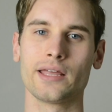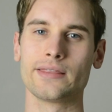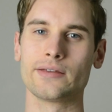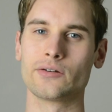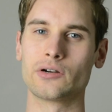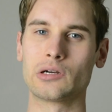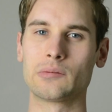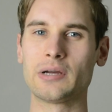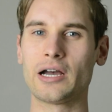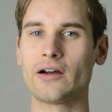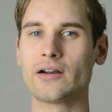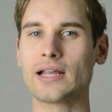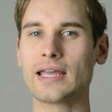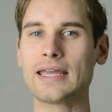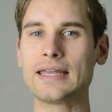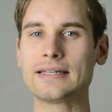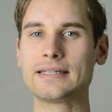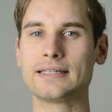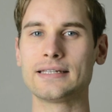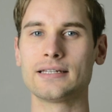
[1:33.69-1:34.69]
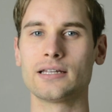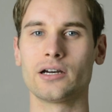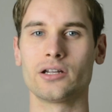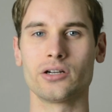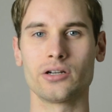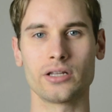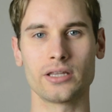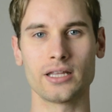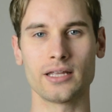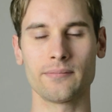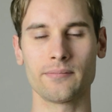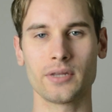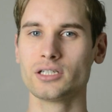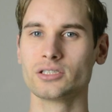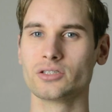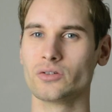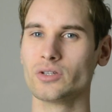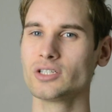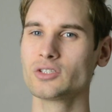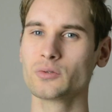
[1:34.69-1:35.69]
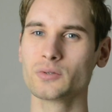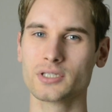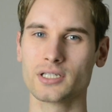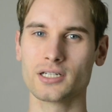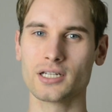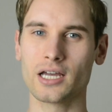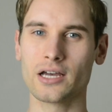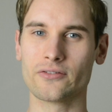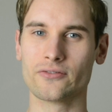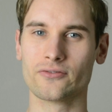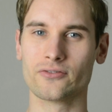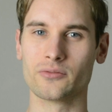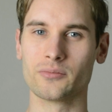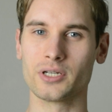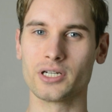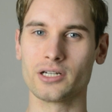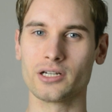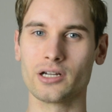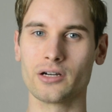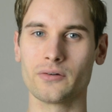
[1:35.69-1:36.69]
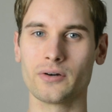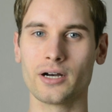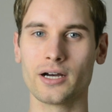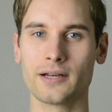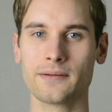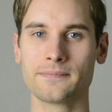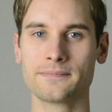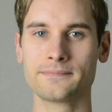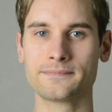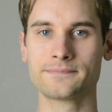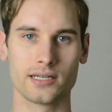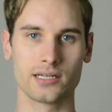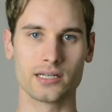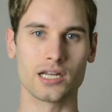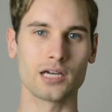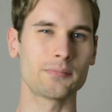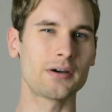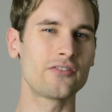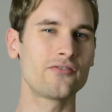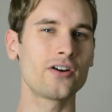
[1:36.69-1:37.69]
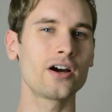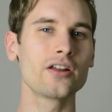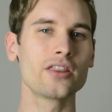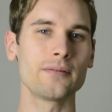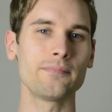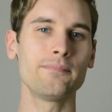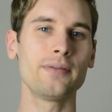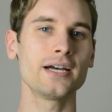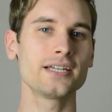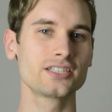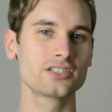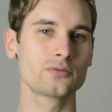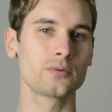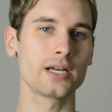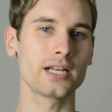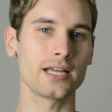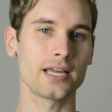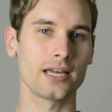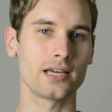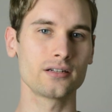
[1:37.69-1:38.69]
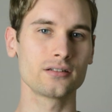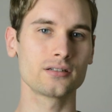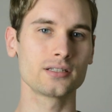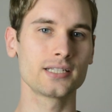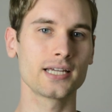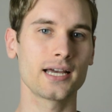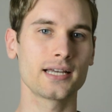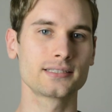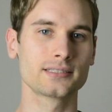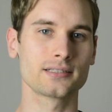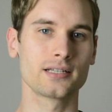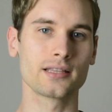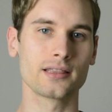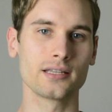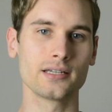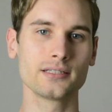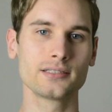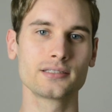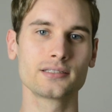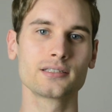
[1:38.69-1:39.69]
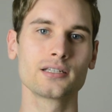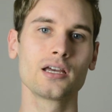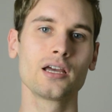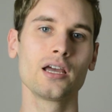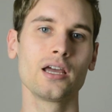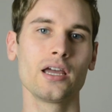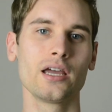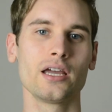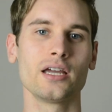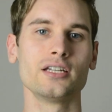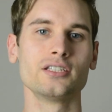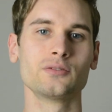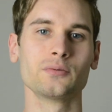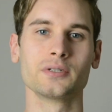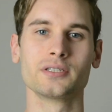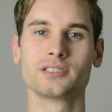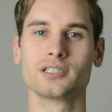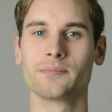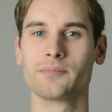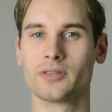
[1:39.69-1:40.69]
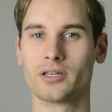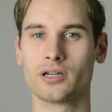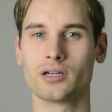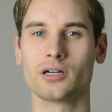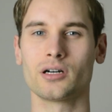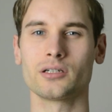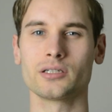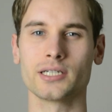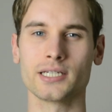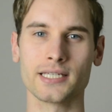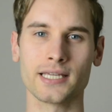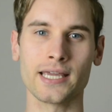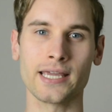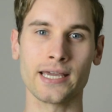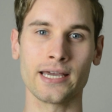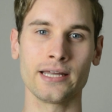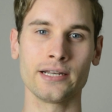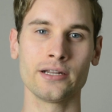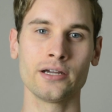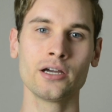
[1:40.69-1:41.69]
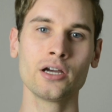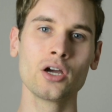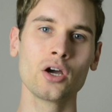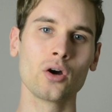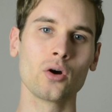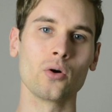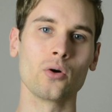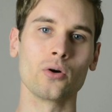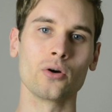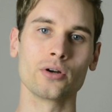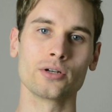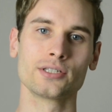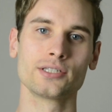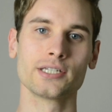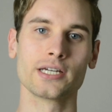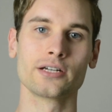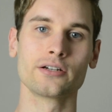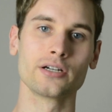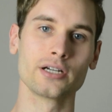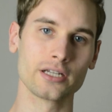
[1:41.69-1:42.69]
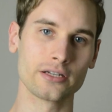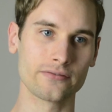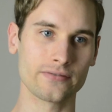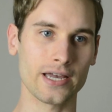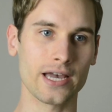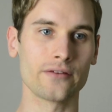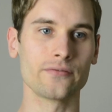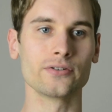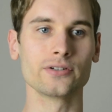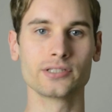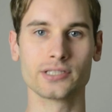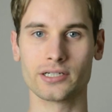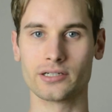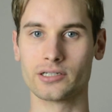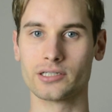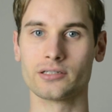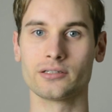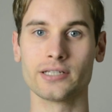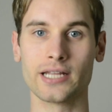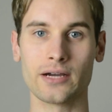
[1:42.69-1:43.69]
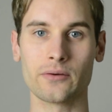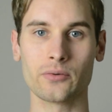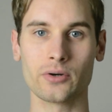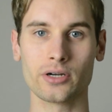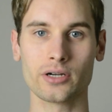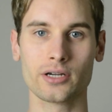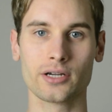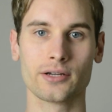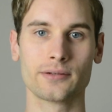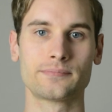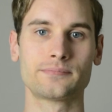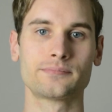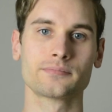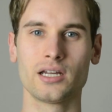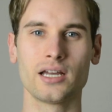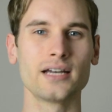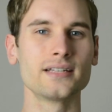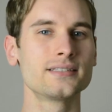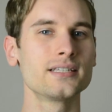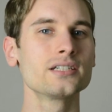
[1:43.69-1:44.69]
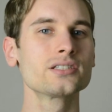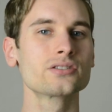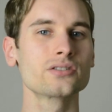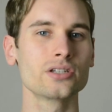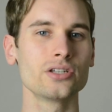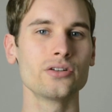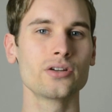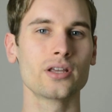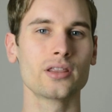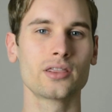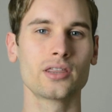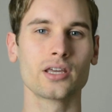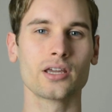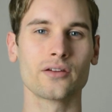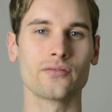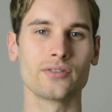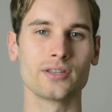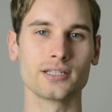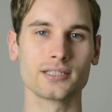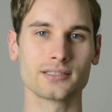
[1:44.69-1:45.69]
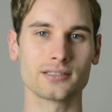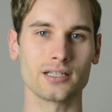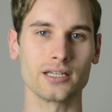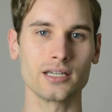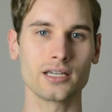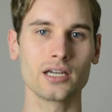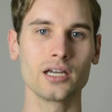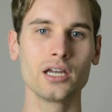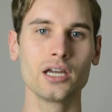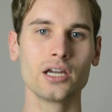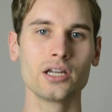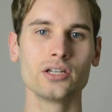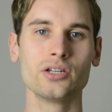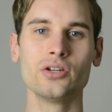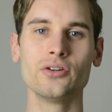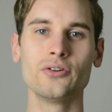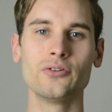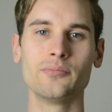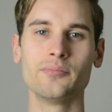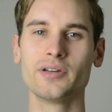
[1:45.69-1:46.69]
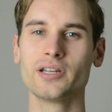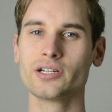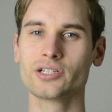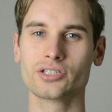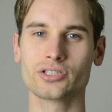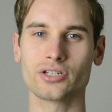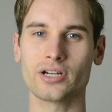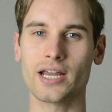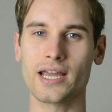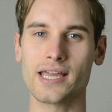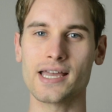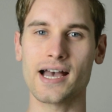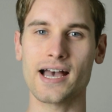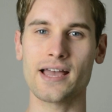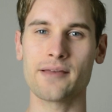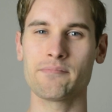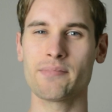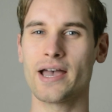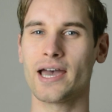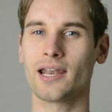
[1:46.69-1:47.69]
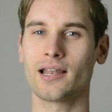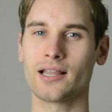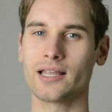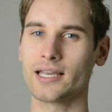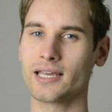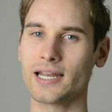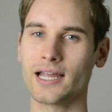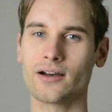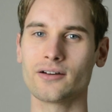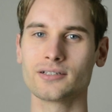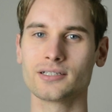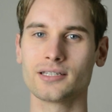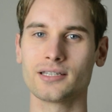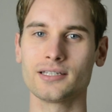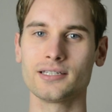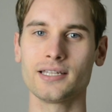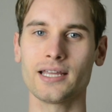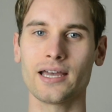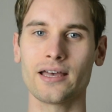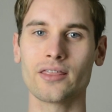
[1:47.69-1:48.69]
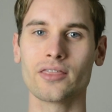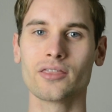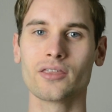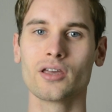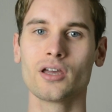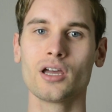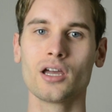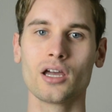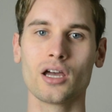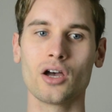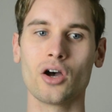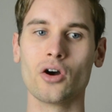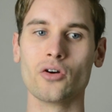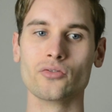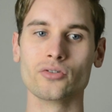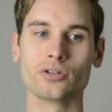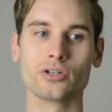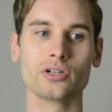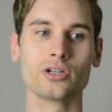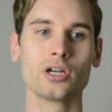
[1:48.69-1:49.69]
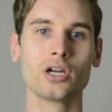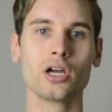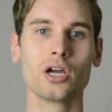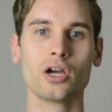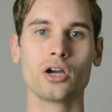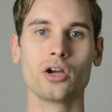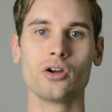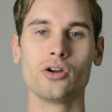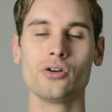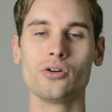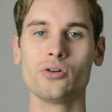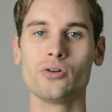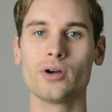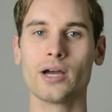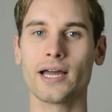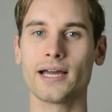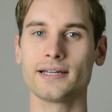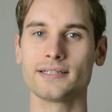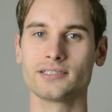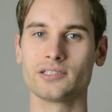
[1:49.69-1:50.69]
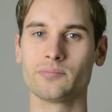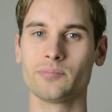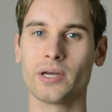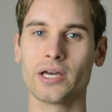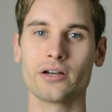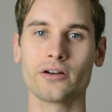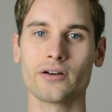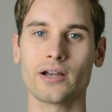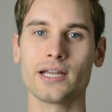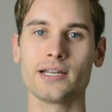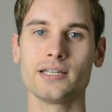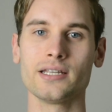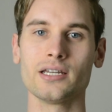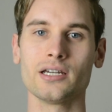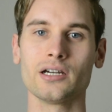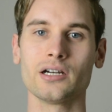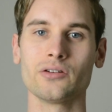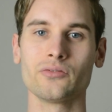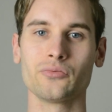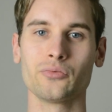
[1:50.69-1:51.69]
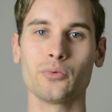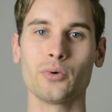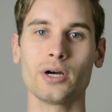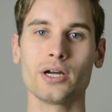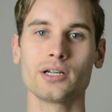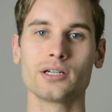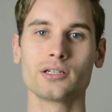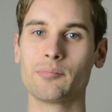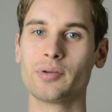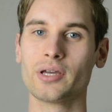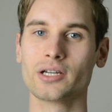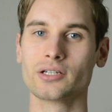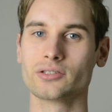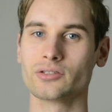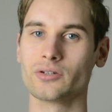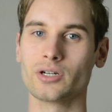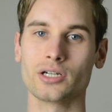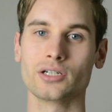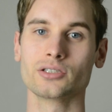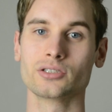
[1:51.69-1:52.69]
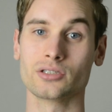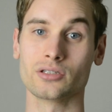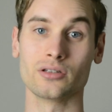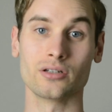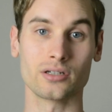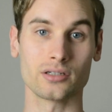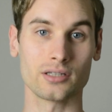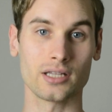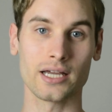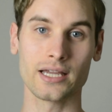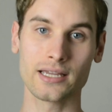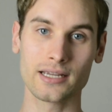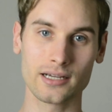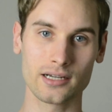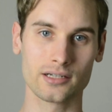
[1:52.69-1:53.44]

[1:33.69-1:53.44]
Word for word: and there were about eighteen hundred of them, so this was enough for me to go on. Now, by far the best way to handle a task like this is with something called a GAN, or Generative Adversarial Network. Essentially, you can think of this like two miniature A I battling it out to the death over who has a better idea of what pixel art should look like.